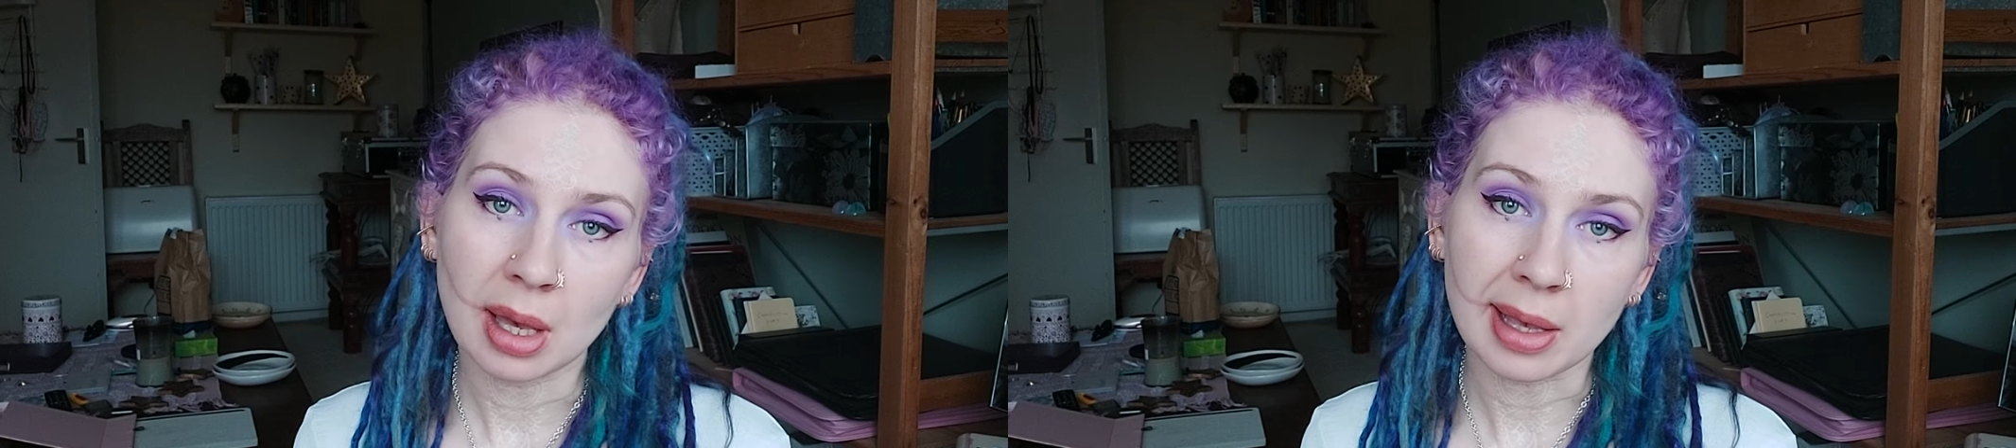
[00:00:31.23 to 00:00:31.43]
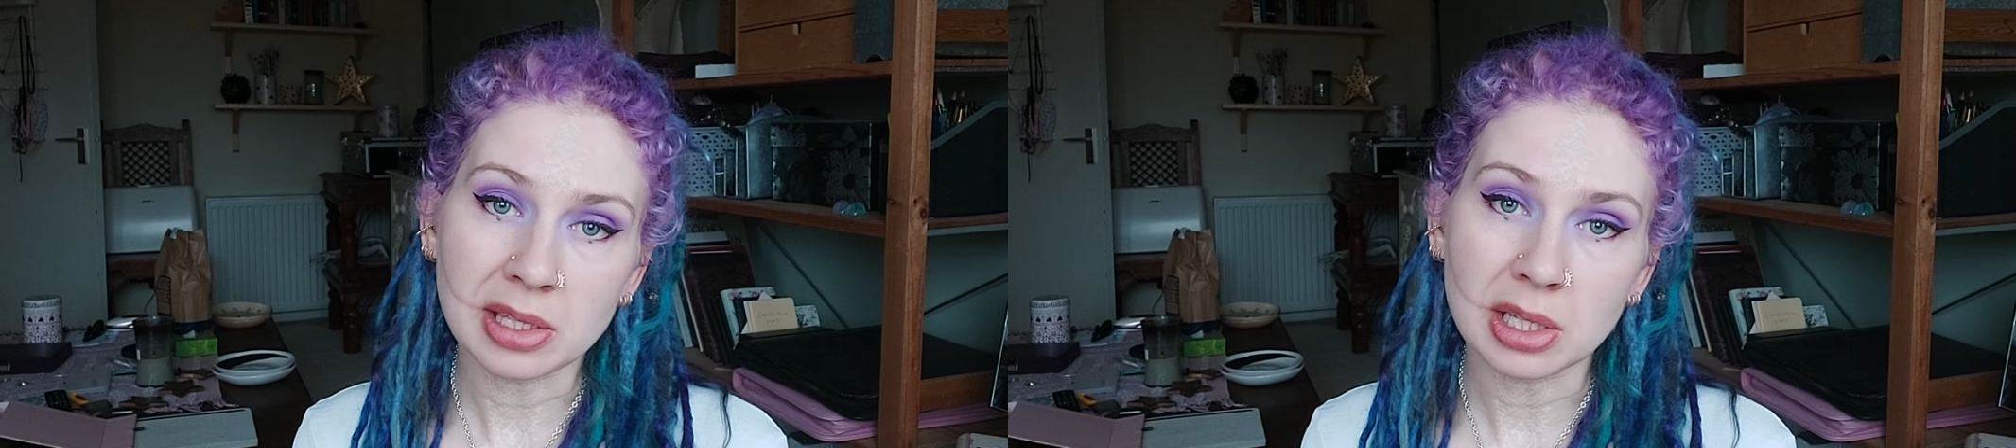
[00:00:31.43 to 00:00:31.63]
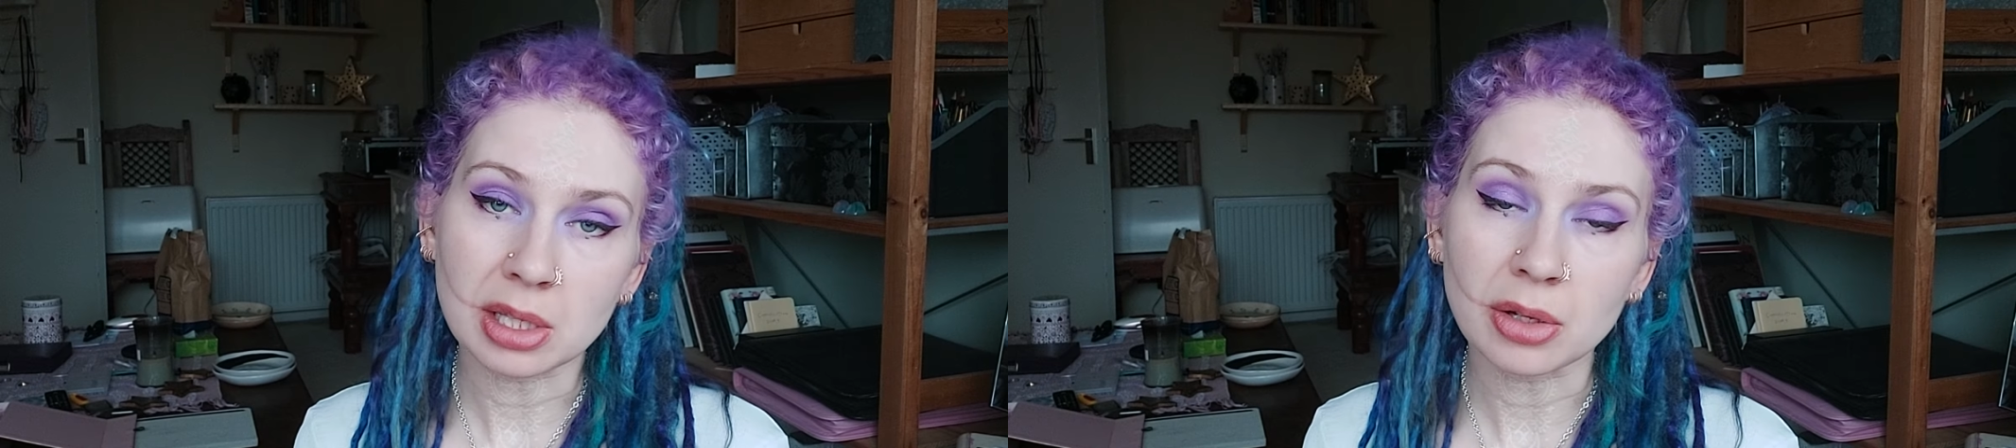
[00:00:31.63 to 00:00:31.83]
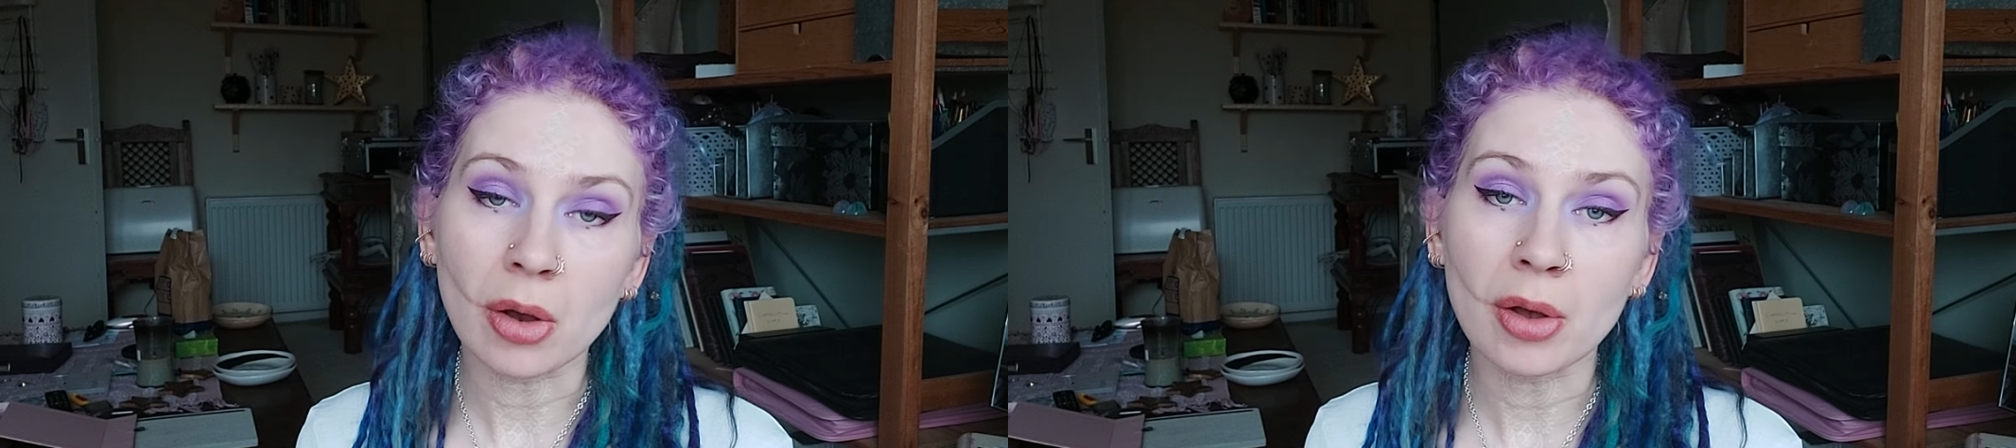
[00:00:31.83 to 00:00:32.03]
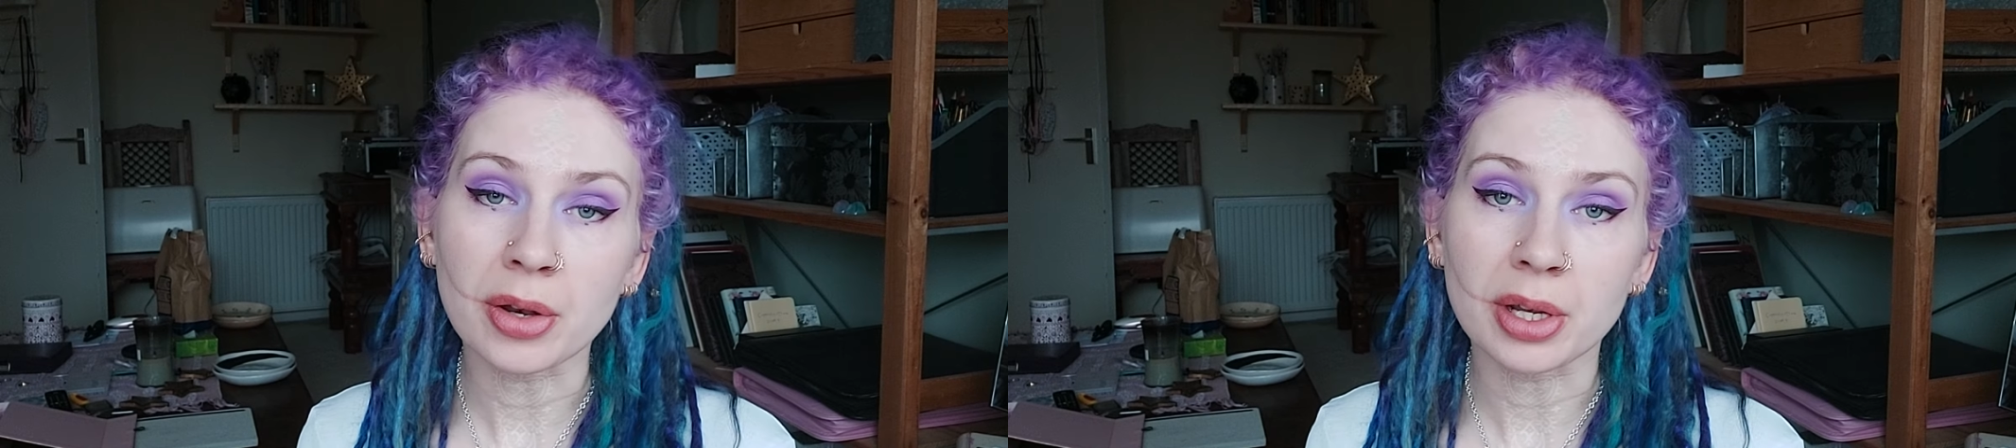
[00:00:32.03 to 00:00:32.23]
and at the
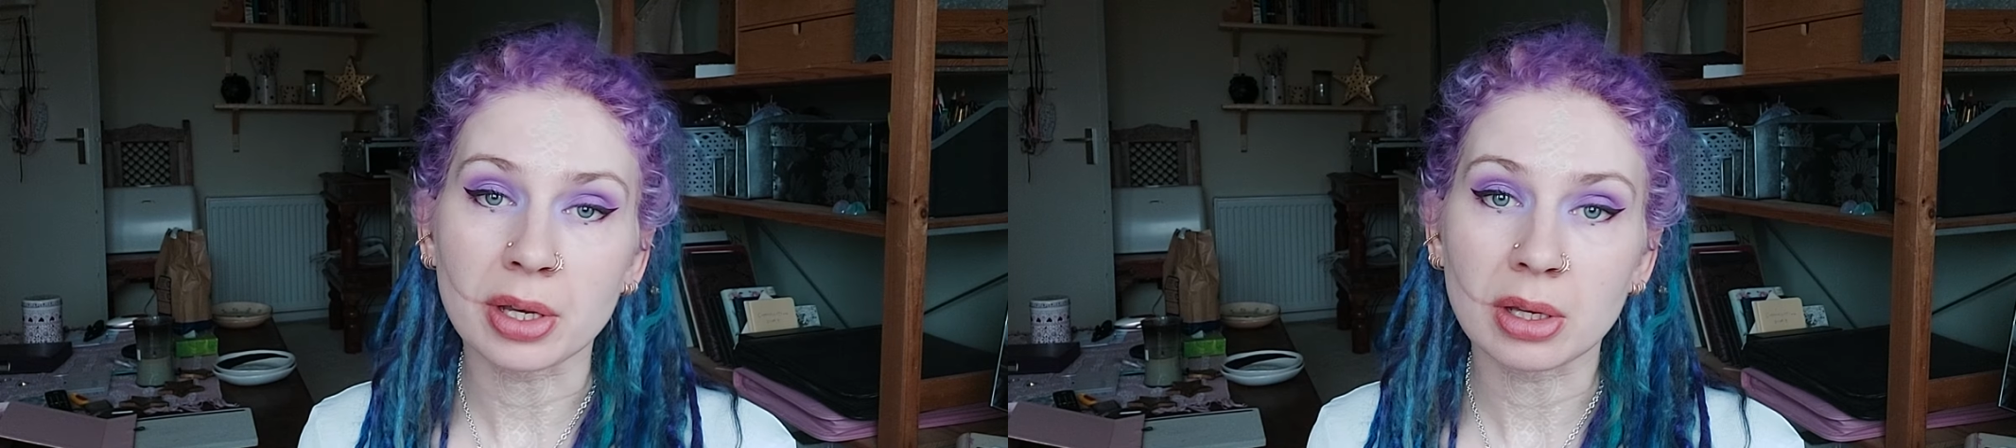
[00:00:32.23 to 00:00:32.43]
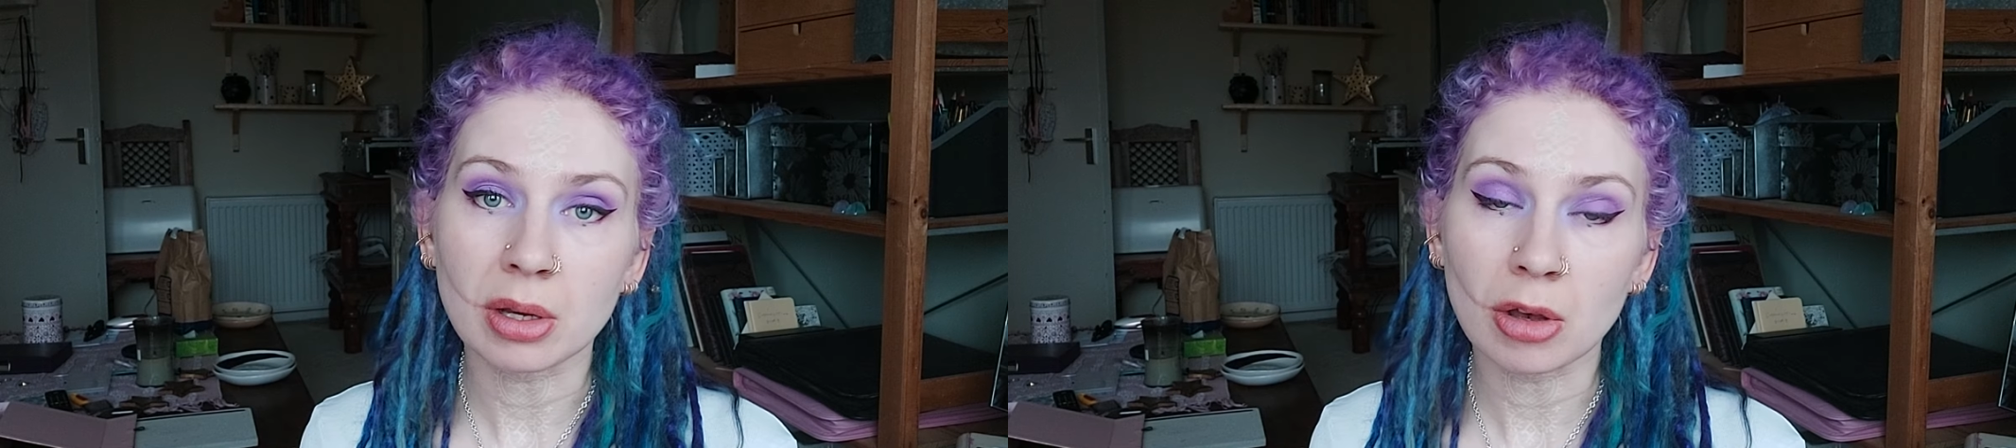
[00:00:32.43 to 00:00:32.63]
corner